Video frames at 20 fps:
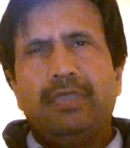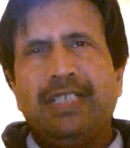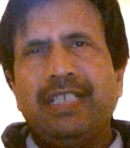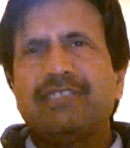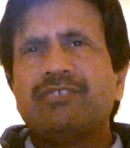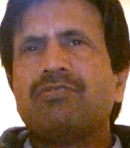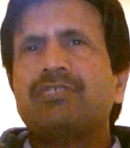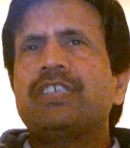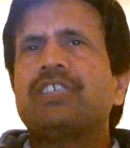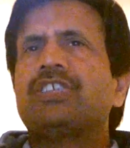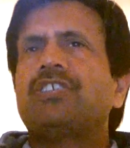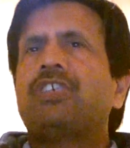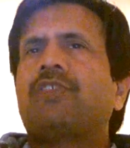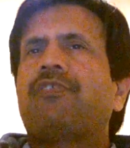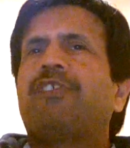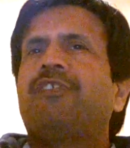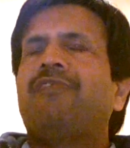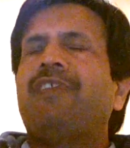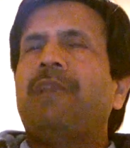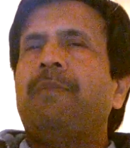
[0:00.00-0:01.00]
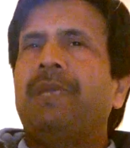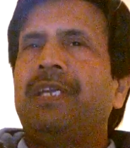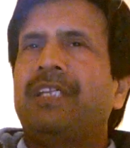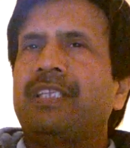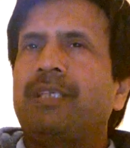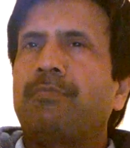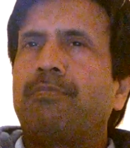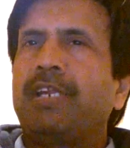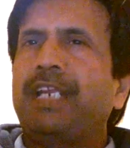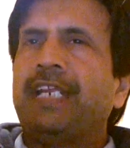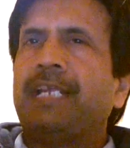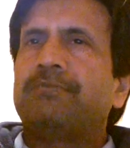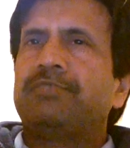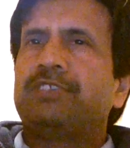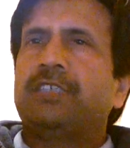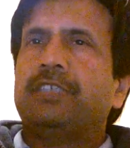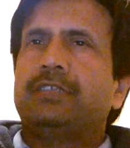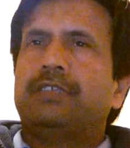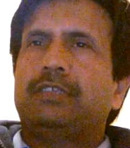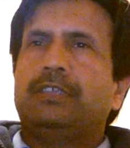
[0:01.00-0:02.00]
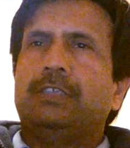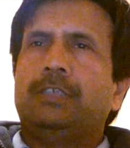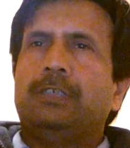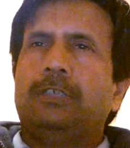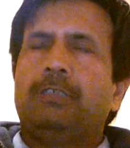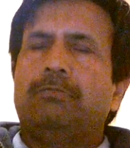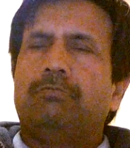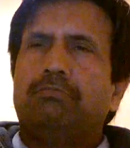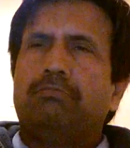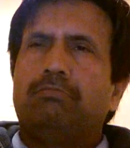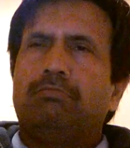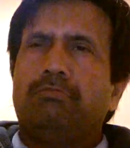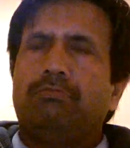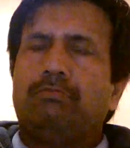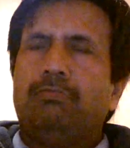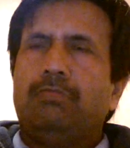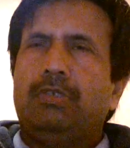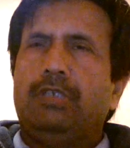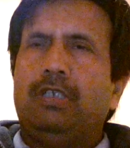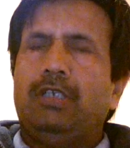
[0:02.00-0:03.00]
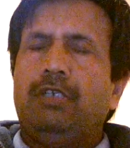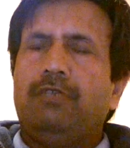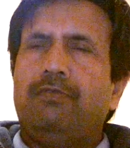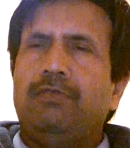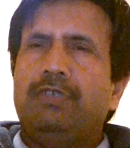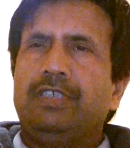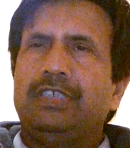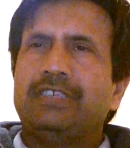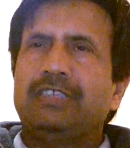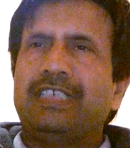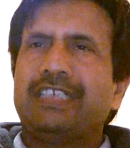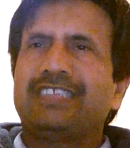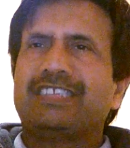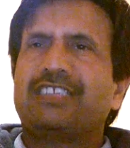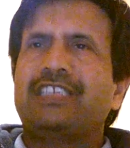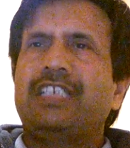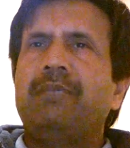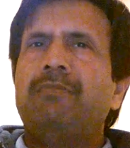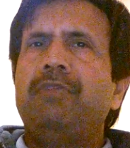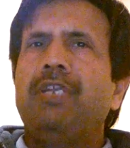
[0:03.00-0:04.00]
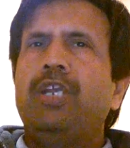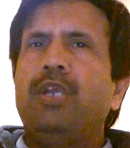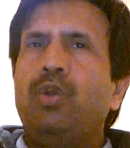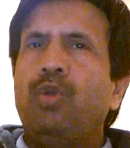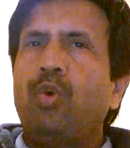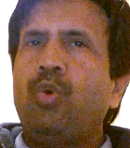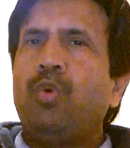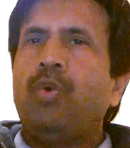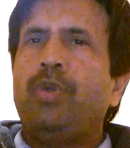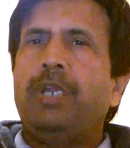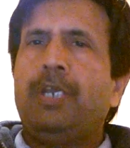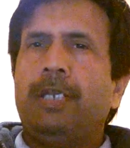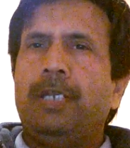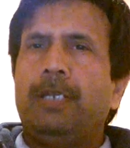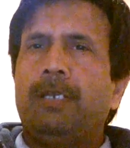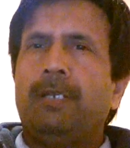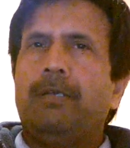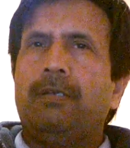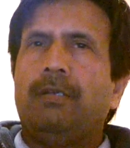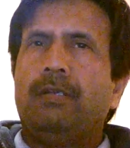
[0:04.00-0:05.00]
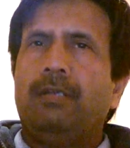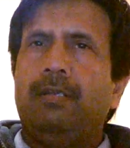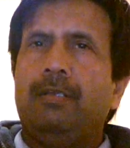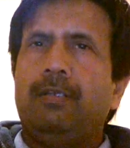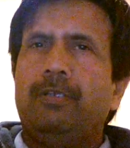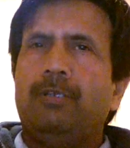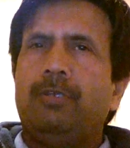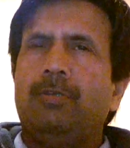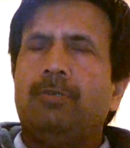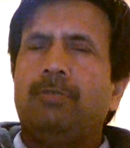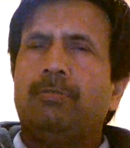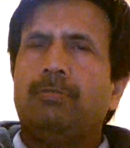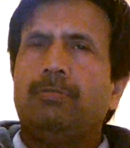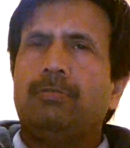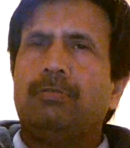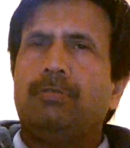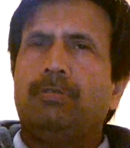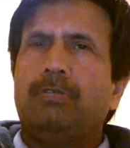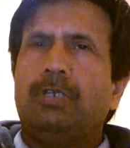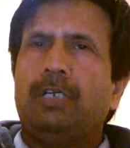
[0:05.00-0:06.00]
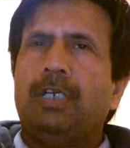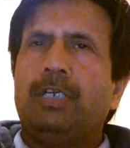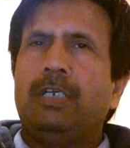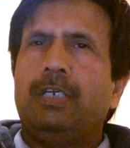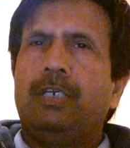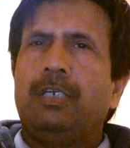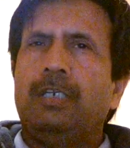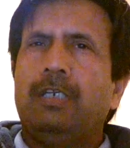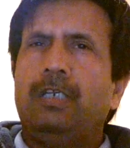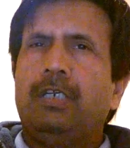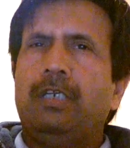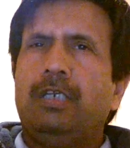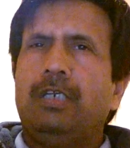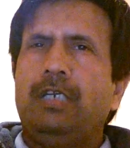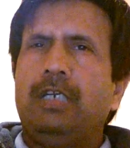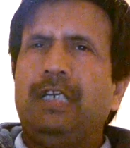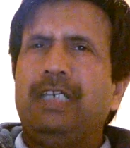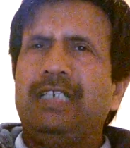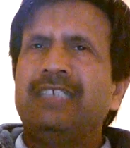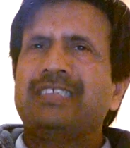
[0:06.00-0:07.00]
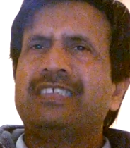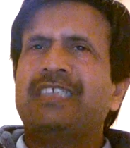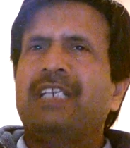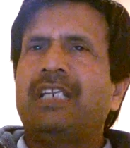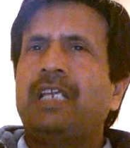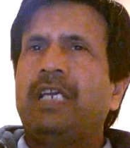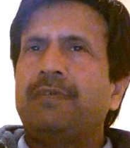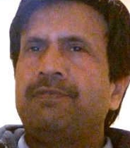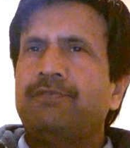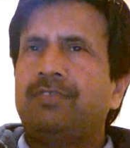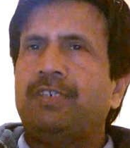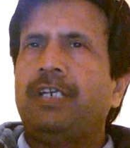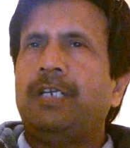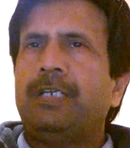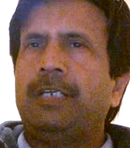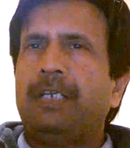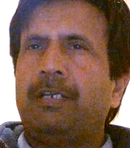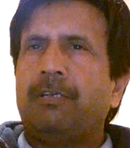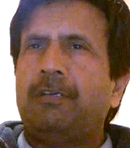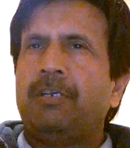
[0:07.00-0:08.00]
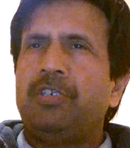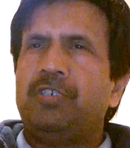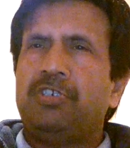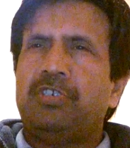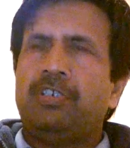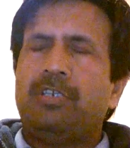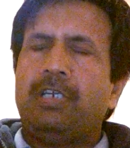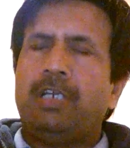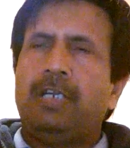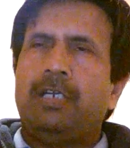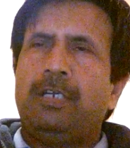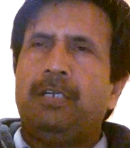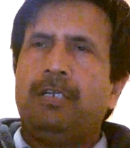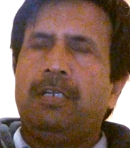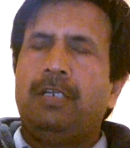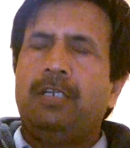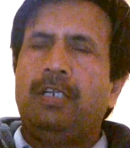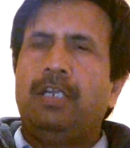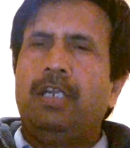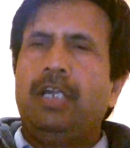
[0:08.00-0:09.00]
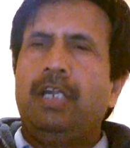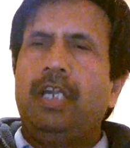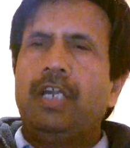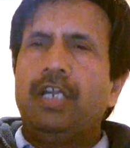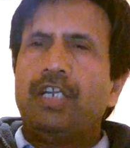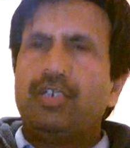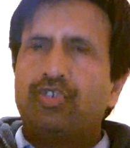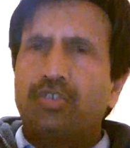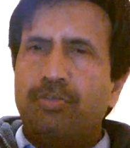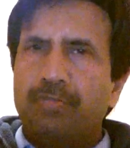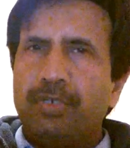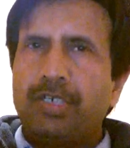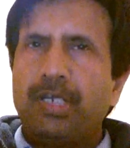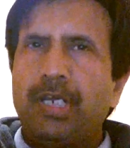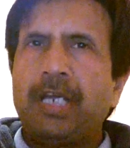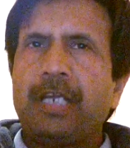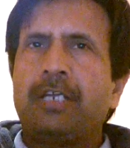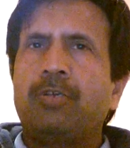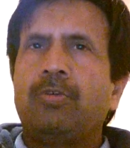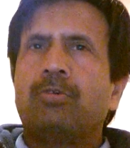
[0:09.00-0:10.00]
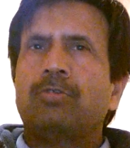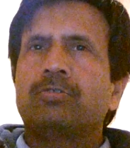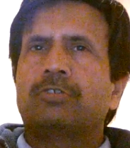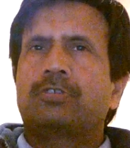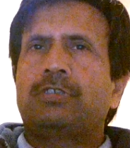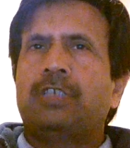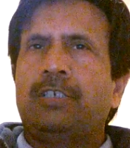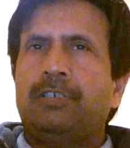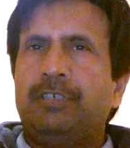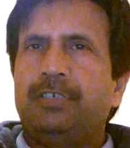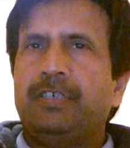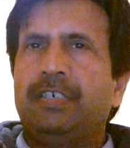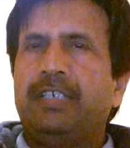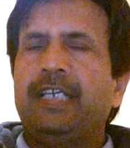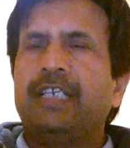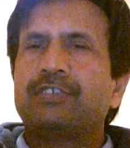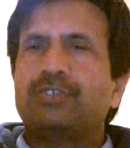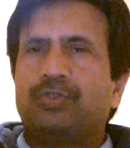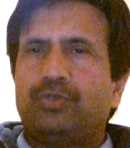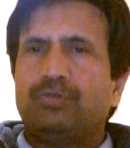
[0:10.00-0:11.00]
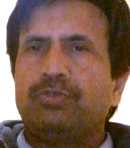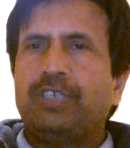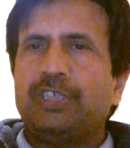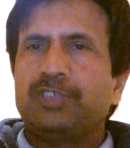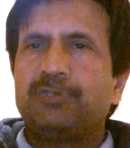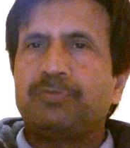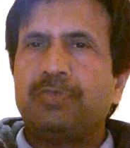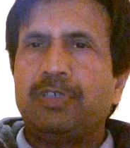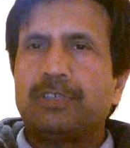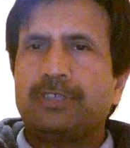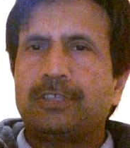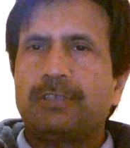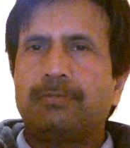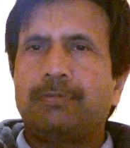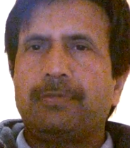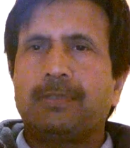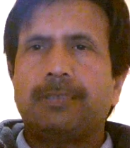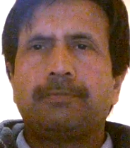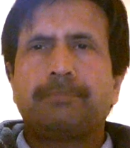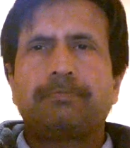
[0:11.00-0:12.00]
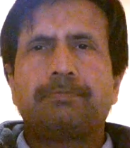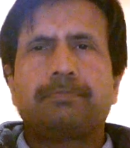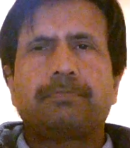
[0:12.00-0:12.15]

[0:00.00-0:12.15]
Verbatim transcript: there's a risk of developing the brain abscess, uh, uh, which is extremely low in, uh, you know, and it is a life-threatening condition and it should be diagnosed and treated as soon as possible.